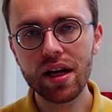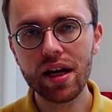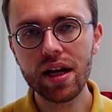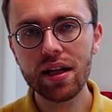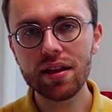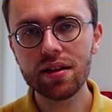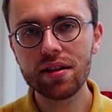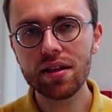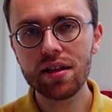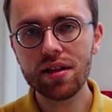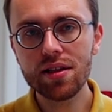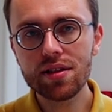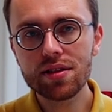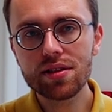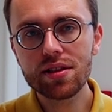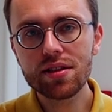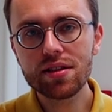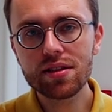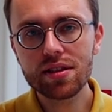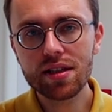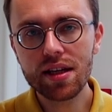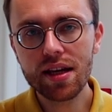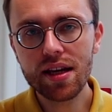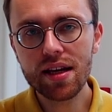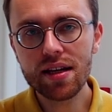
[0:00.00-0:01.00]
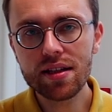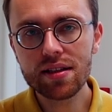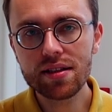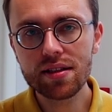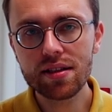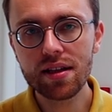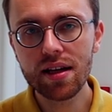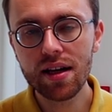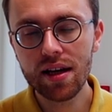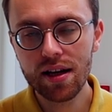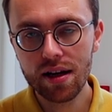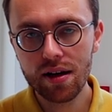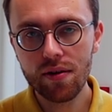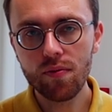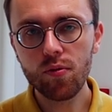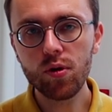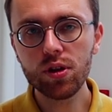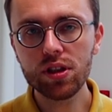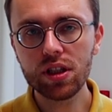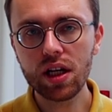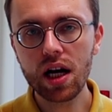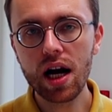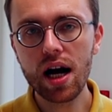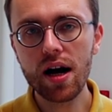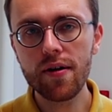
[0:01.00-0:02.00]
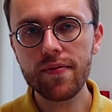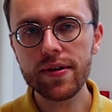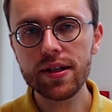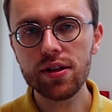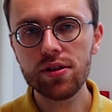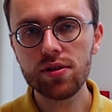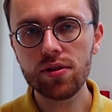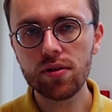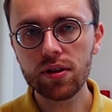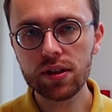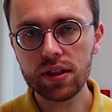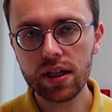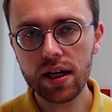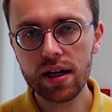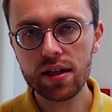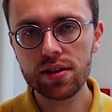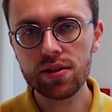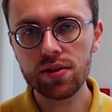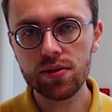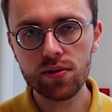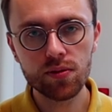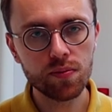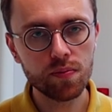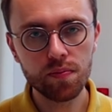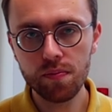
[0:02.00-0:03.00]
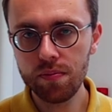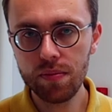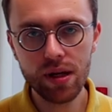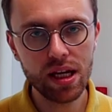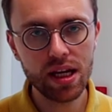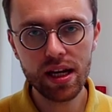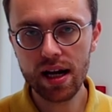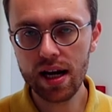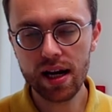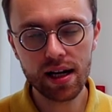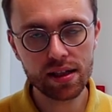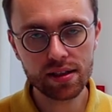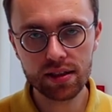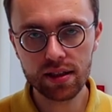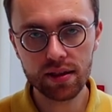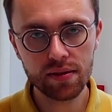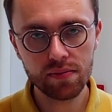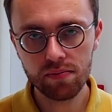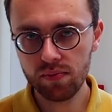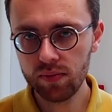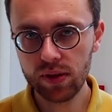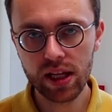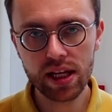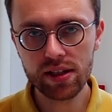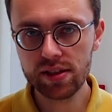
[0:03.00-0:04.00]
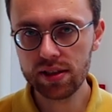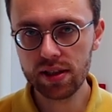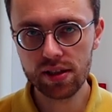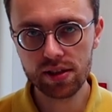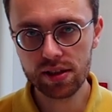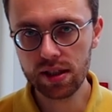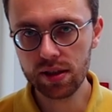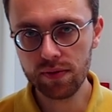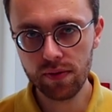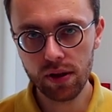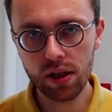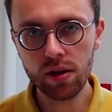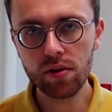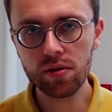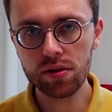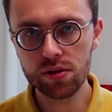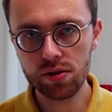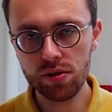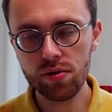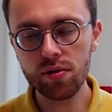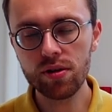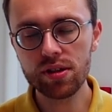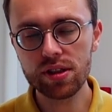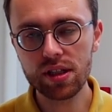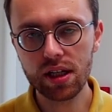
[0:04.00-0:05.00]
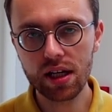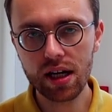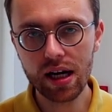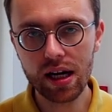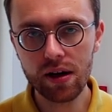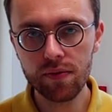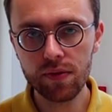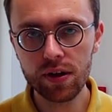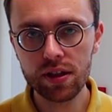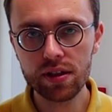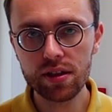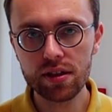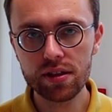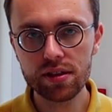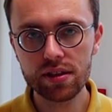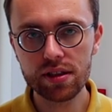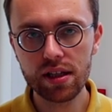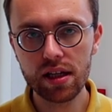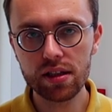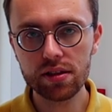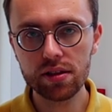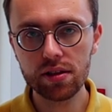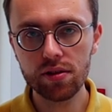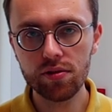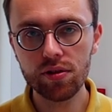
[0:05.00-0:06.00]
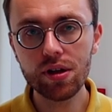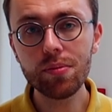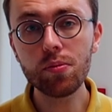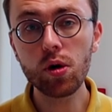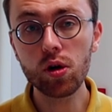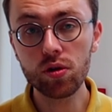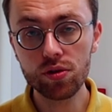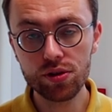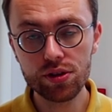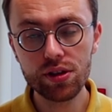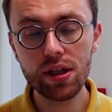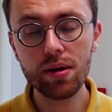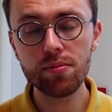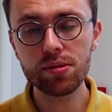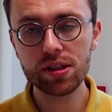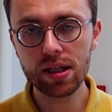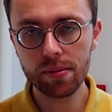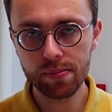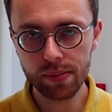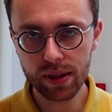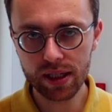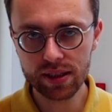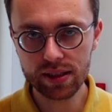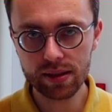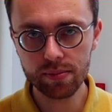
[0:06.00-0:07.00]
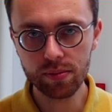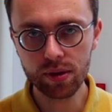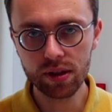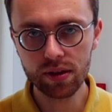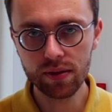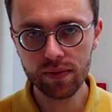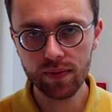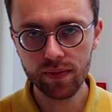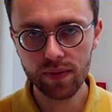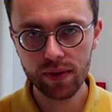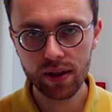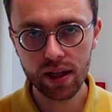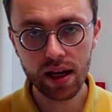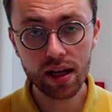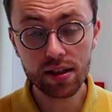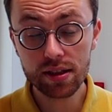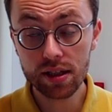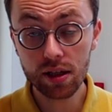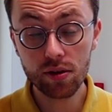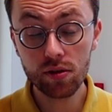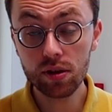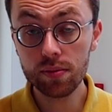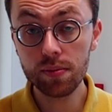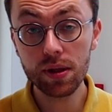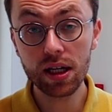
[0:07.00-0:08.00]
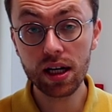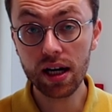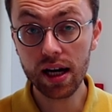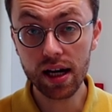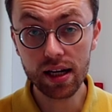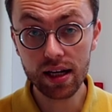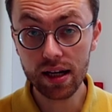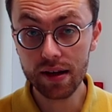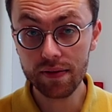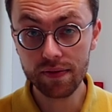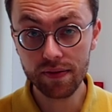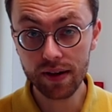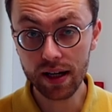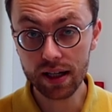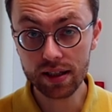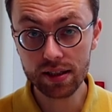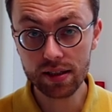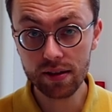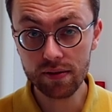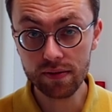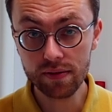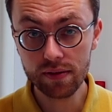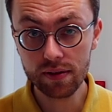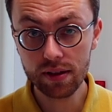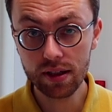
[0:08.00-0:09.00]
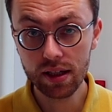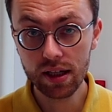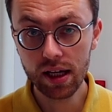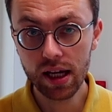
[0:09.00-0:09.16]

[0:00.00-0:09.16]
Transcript: And in this case, what COVID taught us, to many other lessons that we learned during the COVID, that remote teams are possible and they could be kind of effective.